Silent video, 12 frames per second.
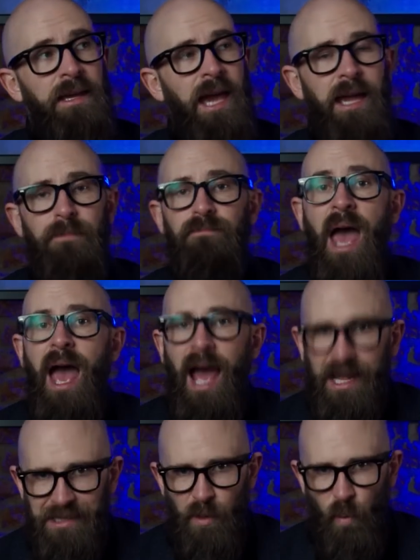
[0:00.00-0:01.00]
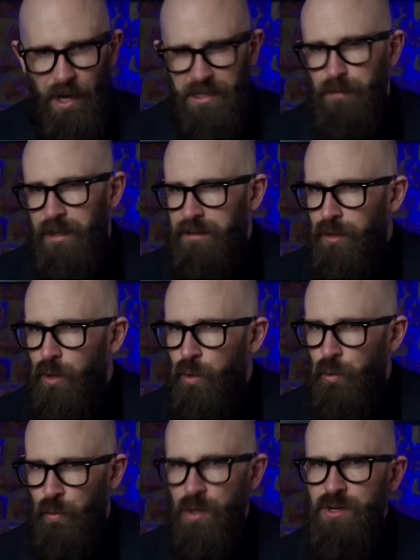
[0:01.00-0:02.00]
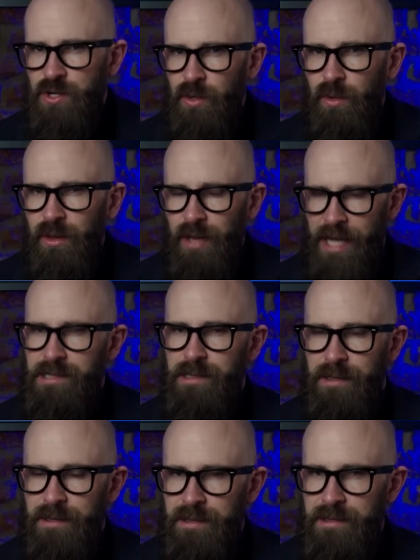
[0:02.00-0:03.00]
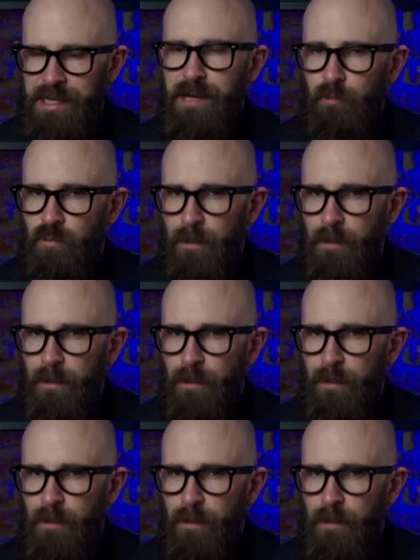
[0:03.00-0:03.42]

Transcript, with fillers: came and it went, but the crucial lesson did